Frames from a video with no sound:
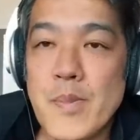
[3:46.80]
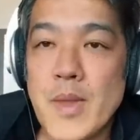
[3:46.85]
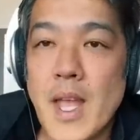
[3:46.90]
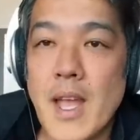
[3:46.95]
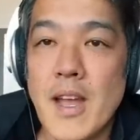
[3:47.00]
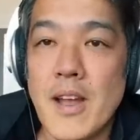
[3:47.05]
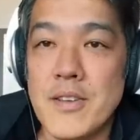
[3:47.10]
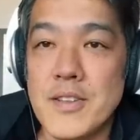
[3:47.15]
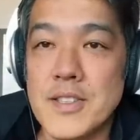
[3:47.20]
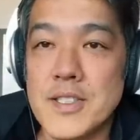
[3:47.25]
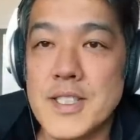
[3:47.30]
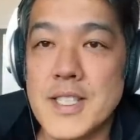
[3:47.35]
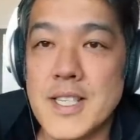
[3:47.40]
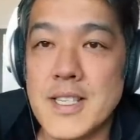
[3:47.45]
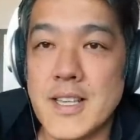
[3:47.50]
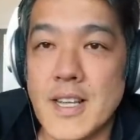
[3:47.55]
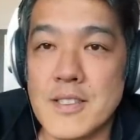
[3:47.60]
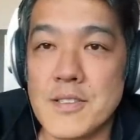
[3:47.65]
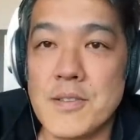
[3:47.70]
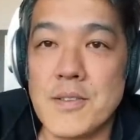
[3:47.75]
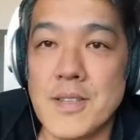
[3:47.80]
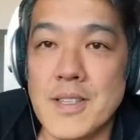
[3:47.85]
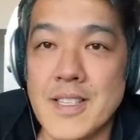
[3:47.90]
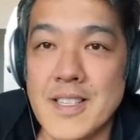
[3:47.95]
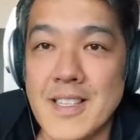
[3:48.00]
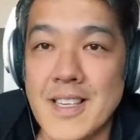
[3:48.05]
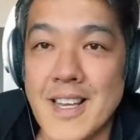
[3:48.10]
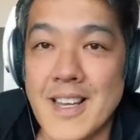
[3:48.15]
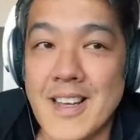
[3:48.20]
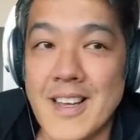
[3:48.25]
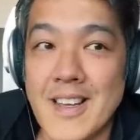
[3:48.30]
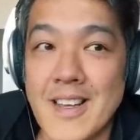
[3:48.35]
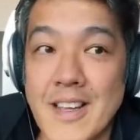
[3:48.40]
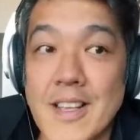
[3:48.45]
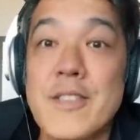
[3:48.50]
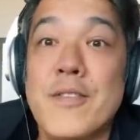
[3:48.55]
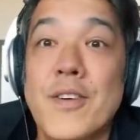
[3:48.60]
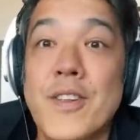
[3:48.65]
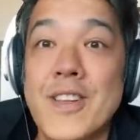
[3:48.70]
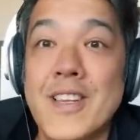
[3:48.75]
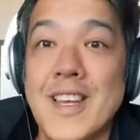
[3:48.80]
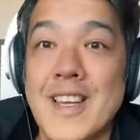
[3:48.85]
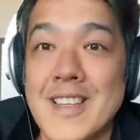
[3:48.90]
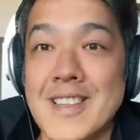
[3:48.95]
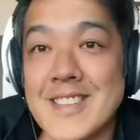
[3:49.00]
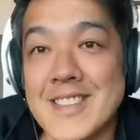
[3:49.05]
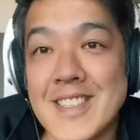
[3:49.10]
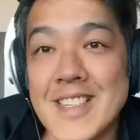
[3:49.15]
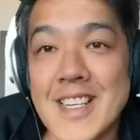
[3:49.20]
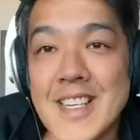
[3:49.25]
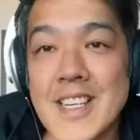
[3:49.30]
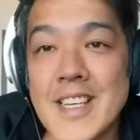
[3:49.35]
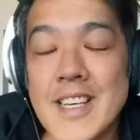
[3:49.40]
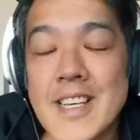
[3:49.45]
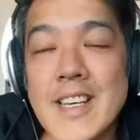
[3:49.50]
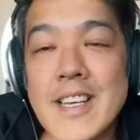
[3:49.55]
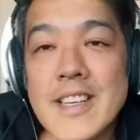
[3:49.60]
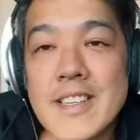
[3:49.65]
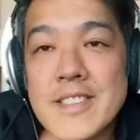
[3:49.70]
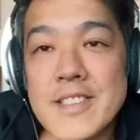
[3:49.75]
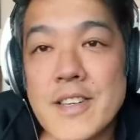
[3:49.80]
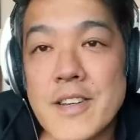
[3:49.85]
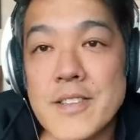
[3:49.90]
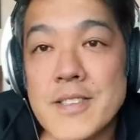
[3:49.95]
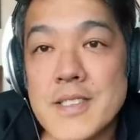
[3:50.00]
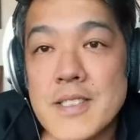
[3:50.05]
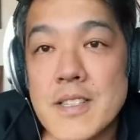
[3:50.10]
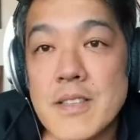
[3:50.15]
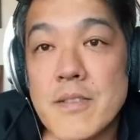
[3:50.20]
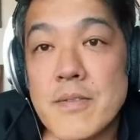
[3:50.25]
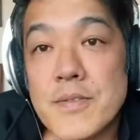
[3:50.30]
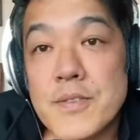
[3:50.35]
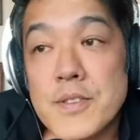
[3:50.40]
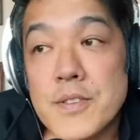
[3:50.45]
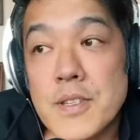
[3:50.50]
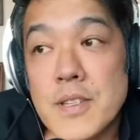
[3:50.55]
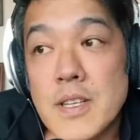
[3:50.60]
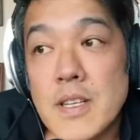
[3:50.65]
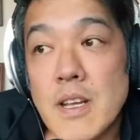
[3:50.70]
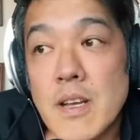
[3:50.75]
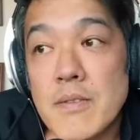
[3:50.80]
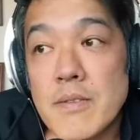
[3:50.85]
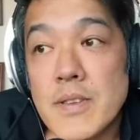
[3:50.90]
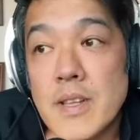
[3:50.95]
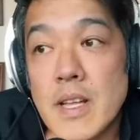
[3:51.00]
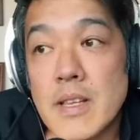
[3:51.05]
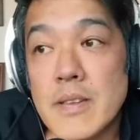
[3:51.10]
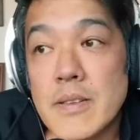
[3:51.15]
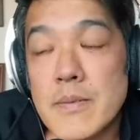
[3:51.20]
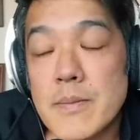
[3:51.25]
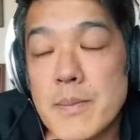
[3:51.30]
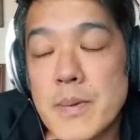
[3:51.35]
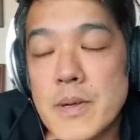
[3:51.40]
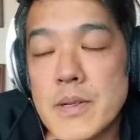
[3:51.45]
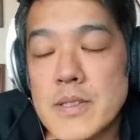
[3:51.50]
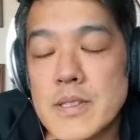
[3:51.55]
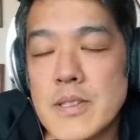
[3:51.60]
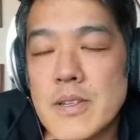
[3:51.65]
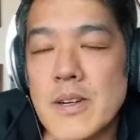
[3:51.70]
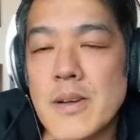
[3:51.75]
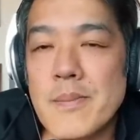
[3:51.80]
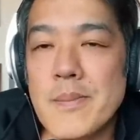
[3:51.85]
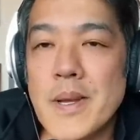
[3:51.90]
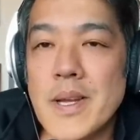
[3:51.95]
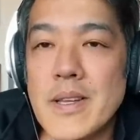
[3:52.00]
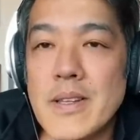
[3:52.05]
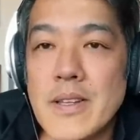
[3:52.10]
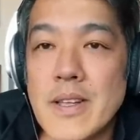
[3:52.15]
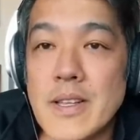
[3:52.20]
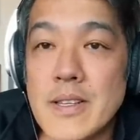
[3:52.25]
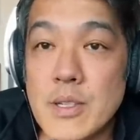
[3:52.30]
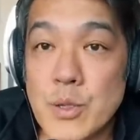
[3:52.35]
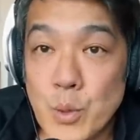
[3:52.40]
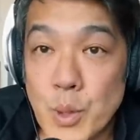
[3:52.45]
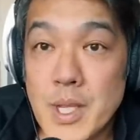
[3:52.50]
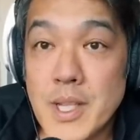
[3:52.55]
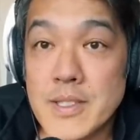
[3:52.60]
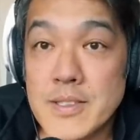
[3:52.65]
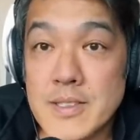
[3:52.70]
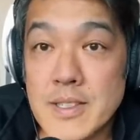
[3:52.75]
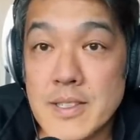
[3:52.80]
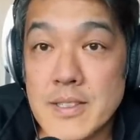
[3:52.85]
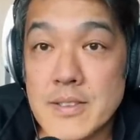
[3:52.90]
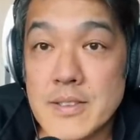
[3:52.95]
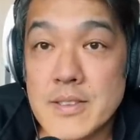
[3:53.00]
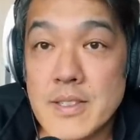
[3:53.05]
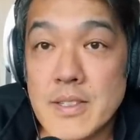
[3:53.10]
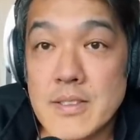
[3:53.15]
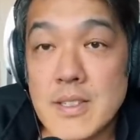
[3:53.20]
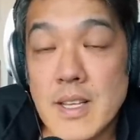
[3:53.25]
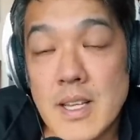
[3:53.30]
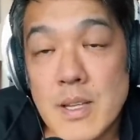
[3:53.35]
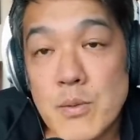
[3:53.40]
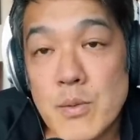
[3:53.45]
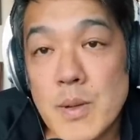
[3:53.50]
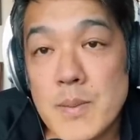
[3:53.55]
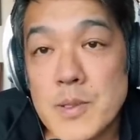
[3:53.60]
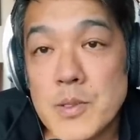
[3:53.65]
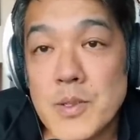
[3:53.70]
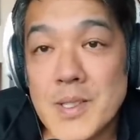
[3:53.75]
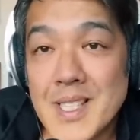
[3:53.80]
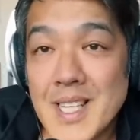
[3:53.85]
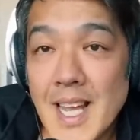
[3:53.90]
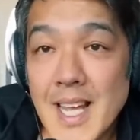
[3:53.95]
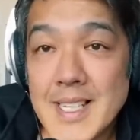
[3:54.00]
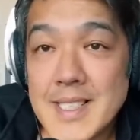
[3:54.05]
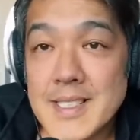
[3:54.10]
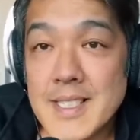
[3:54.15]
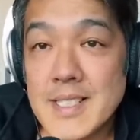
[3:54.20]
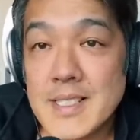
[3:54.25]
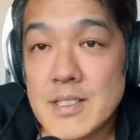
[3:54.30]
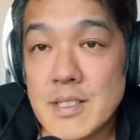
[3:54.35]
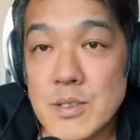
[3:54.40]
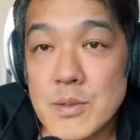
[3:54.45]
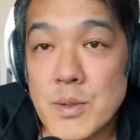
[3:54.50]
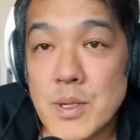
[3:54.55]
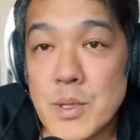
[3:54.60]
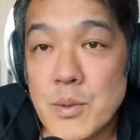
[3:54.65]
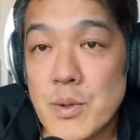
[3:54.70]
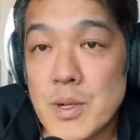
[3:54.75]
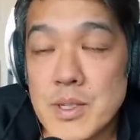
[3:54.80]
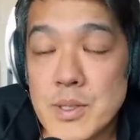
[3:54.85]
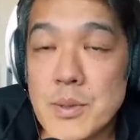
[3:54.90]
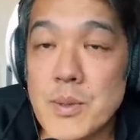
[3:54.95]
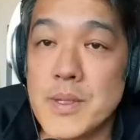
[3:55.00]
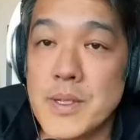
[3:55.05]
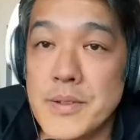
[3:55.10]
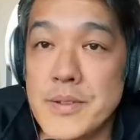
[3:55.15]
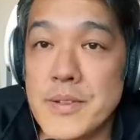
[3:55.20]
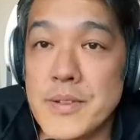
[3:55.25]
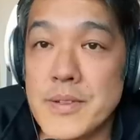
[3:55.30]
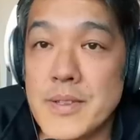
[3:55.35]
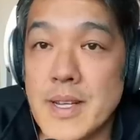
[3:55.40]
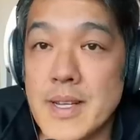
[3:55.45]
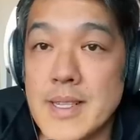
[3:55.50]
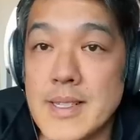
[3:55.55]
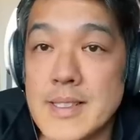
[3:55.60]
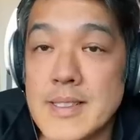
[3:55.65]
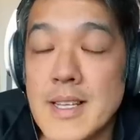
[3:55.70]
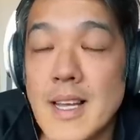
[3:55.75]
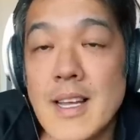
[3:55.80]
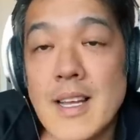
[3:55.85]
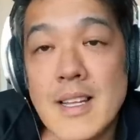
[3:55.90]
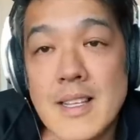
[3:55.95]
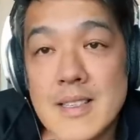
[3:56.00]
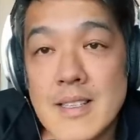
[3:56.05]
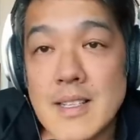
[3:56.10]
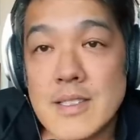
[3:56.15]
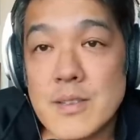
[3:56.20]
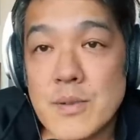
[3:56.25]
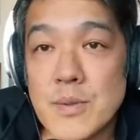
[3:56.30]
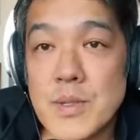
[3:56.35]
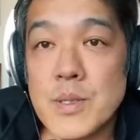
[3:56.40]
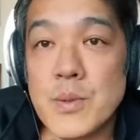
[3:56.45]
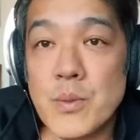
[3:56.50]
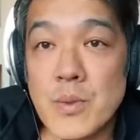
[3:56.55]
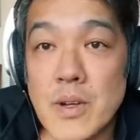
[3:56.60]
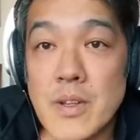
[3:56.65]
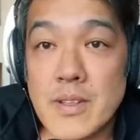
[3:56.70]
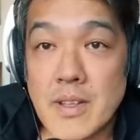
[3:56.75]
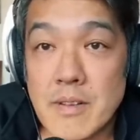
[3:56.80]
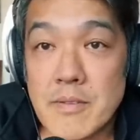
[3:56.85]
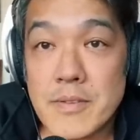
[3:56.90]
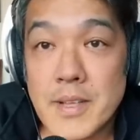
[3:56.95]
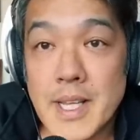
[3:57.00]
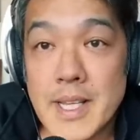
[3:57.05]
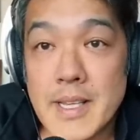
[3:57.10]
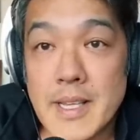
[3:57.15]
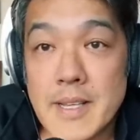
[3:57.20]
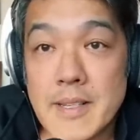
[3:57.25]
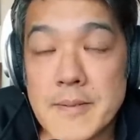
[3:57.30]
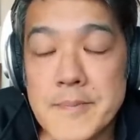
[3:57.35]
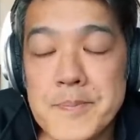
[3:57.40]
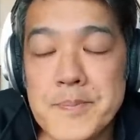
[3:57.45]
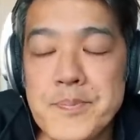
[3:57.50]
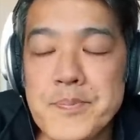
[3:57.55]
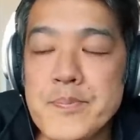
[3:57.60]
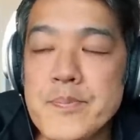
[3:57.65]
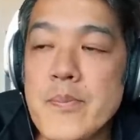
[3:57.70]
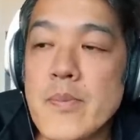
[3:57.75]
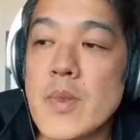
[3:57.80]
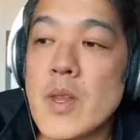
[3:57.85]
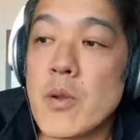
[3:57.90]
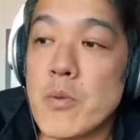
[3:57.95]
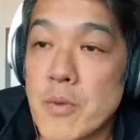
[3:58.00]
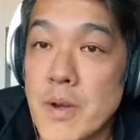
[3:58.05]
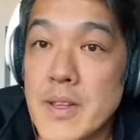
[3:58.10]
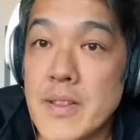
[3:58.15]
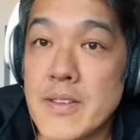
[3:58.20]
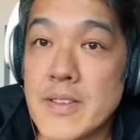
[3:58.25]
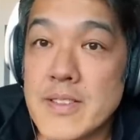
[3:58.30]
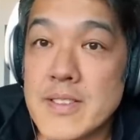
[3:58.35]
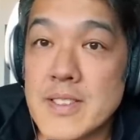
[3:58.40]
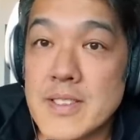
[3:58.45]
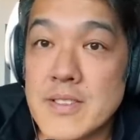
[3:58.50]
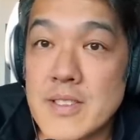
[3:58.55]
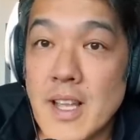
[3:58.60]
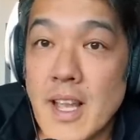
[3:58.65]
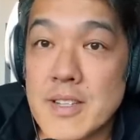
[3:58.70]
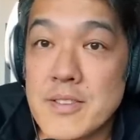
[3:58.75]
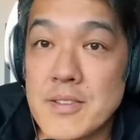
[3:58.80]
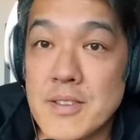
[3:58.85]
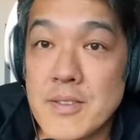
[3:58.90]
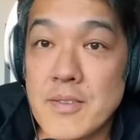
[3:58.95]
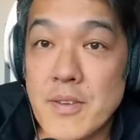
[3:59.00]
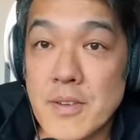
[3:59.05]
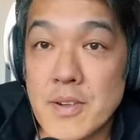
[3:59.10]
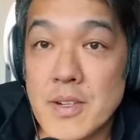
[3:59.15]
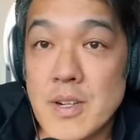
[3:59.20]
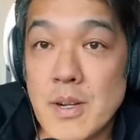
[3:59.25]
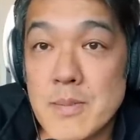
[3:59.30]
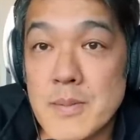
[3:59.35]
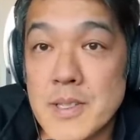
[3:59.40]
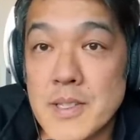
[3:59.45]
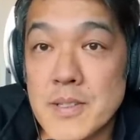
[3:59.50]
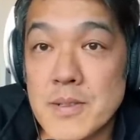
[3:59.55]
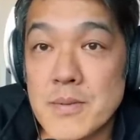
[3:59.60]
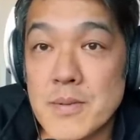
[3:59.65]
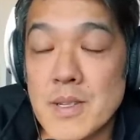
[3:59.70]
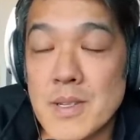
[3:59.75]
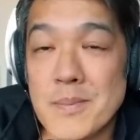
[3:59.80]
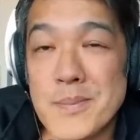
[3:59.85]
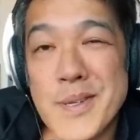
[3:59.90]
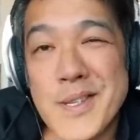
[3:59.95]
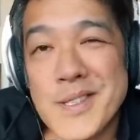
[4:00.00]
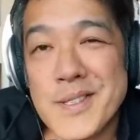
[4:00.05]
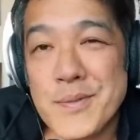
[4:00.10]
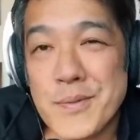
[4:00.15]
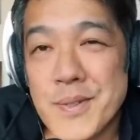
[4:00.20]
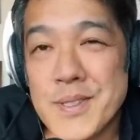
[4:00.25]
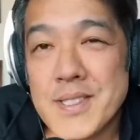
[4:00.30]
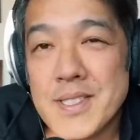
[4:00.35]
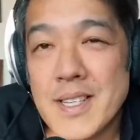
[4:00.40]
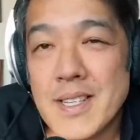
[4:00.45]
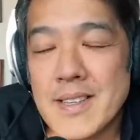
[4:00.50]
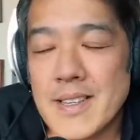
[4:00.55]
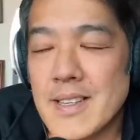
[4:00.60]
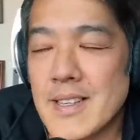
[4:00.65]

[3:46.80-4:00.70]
how your skin actually exfoliates. So instead of turning over that period of time, it quickens it. So it's anywhere between 18 to 21, 22 days. That's the reason why you get flaking. Redness is actually very common as well, because once again,